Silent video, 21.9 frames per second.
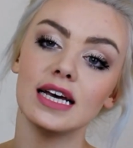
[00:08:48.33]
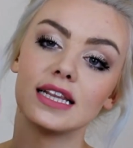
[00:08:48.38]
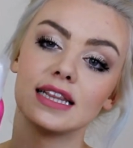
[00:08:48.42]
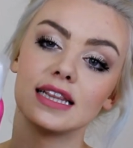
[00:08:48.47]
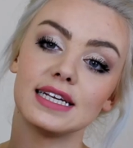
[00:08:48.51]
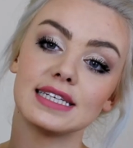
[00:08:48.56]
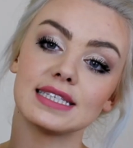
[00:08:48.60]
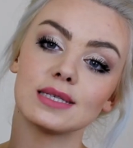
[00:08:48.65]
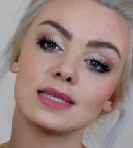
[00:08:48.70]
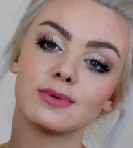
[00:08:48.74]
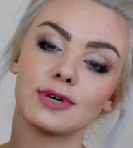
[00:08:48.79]

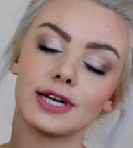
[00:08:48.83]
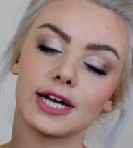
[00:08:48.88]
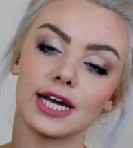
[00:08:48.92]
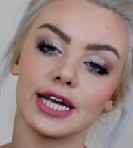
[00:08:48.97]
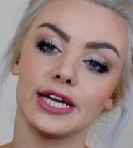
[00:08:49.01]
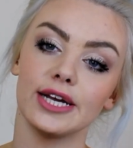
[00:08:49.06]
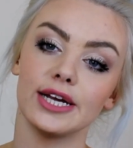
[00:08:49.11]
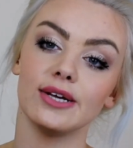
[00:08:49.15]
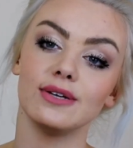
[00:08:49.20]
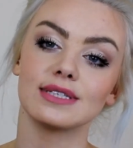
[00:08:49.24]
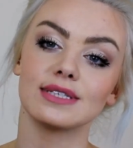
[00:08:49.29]
this is what I
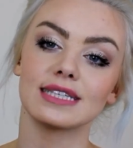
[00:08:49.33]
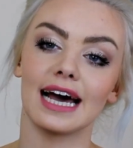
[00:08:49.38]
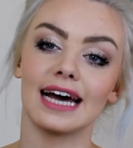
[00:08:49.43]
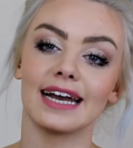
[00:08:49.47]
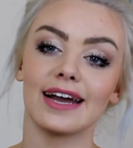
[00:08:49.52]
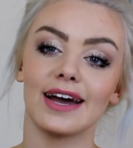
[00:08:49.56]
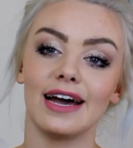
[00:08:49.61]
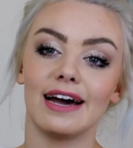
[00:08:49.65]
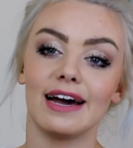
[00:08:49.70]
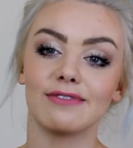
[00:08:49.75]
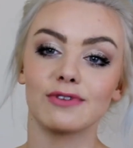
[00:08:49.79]
use, and
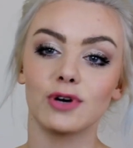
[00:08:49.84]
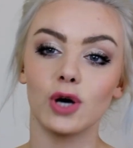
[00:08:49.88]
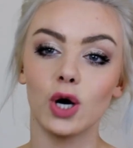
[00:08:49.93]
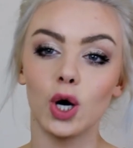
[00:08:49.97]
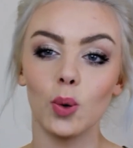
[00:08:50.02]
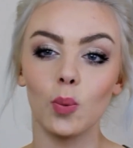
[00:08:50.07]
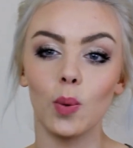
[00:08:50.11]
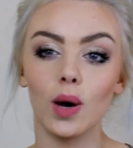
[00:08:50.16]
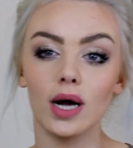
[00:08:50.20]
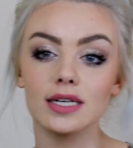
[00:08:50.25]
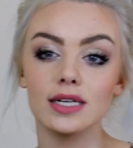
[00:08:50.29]
I have
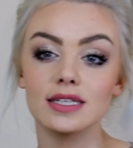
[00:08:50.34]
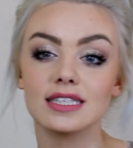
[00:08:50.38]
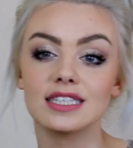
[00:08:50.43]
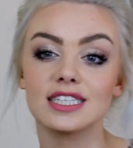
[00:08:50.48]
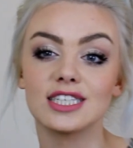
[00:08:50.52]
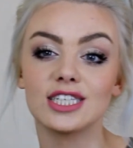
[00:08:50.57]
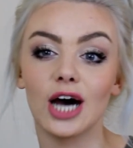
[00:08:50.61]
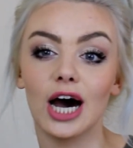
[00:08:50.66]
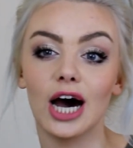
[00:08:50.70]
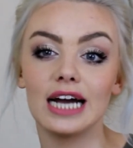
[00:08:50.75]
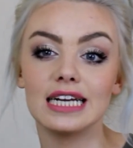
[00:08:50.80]
got
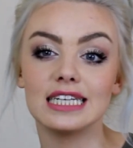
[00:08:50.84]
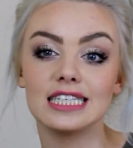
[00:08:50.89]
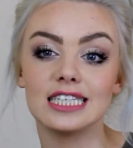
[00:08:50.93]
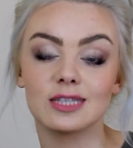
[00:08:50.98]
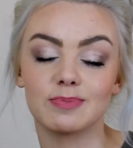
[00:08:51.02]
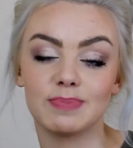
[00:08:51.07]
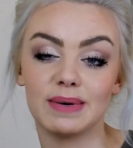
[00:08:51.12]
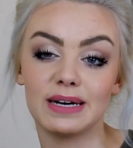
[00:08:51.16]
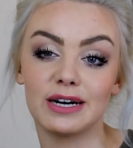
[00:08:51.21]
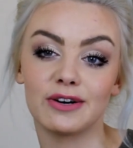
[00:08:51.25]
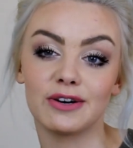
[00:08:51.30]
world's
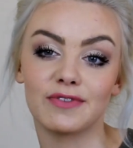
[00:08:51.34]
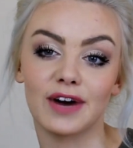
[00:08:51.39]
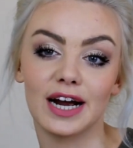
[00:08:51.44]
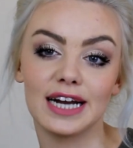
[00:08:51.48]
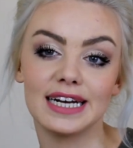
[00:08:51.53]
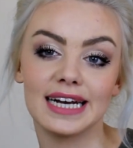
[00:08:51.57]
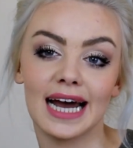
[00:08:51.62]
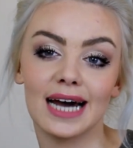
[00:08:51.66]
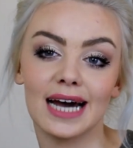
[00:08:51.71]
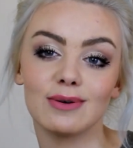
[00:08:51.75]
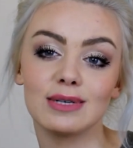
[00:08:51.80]
tiniest bit on
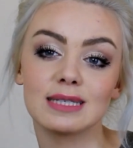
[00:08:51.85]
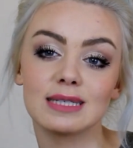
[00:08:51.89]
right now.